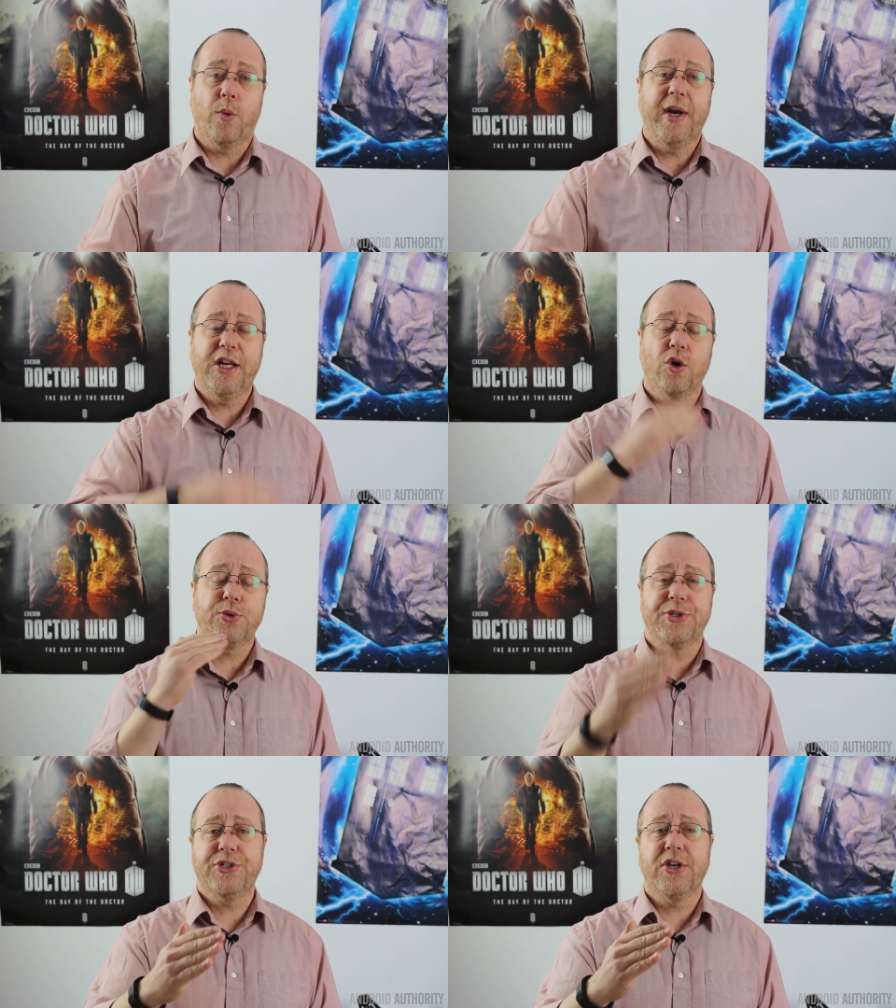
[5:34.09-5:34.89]
When it got
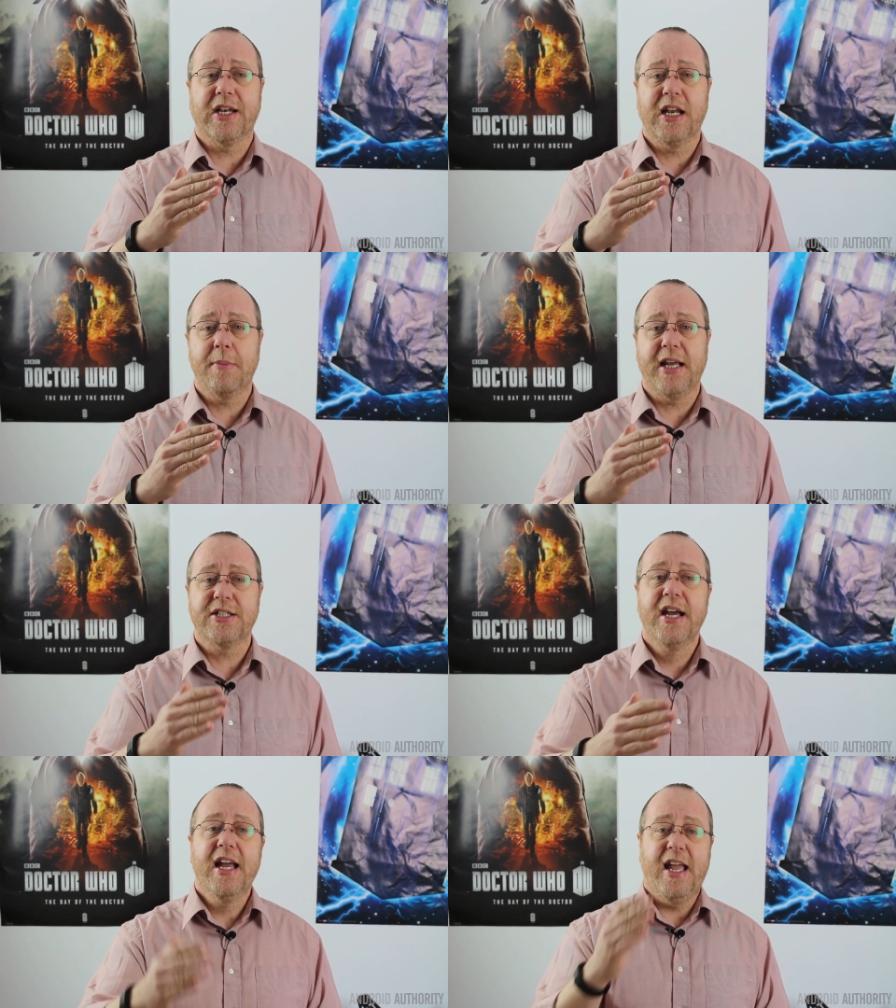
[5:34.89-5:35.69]
to a certain
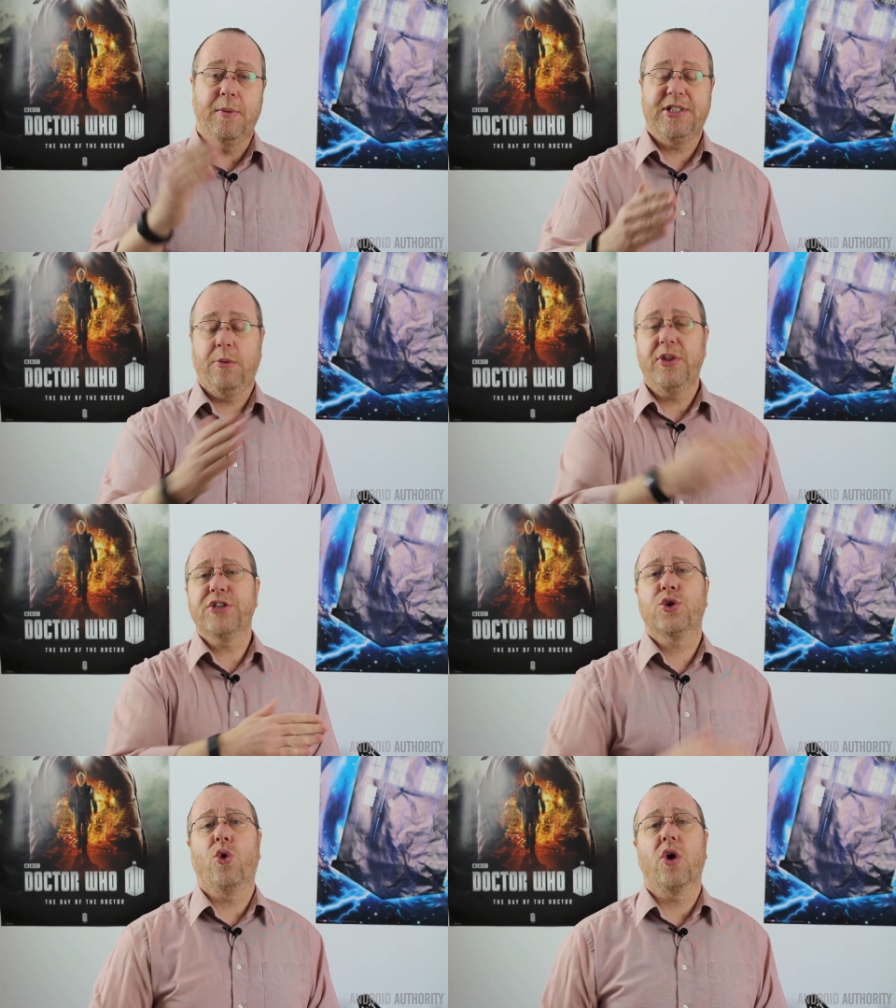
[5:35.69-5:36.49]
limit, it would say, well,
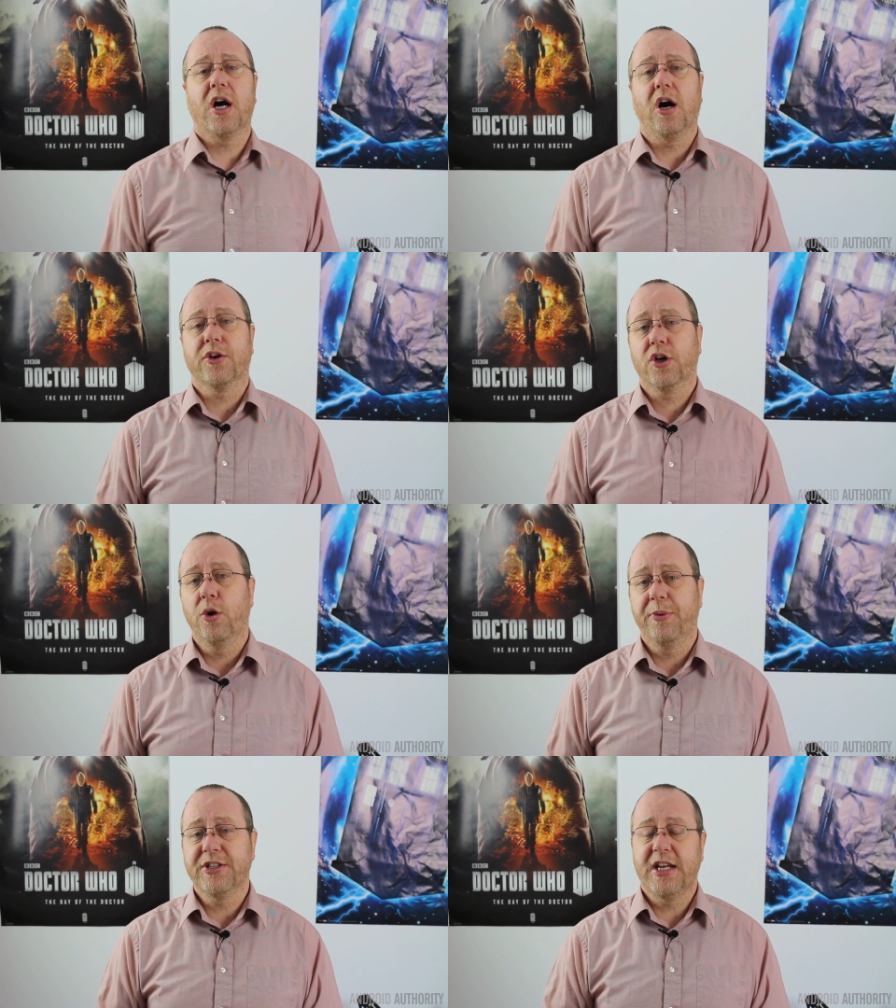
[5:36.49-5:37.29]
this core can't
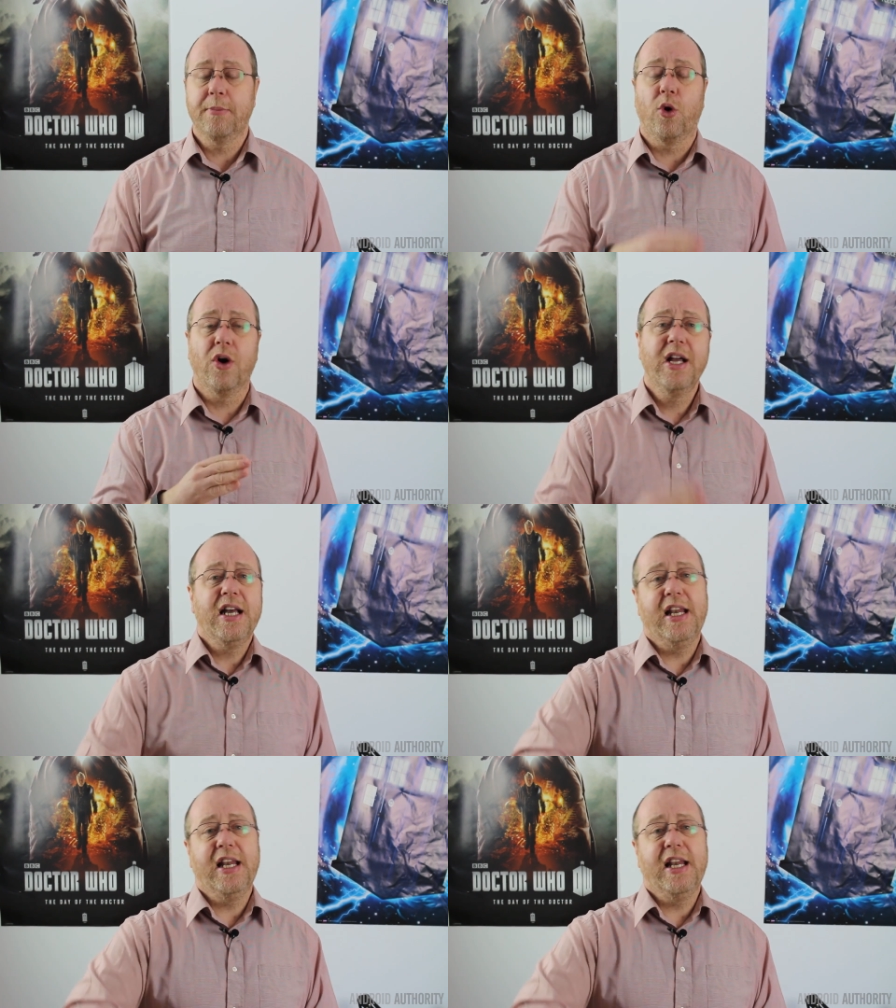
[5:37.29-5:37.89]
cope with this anymore,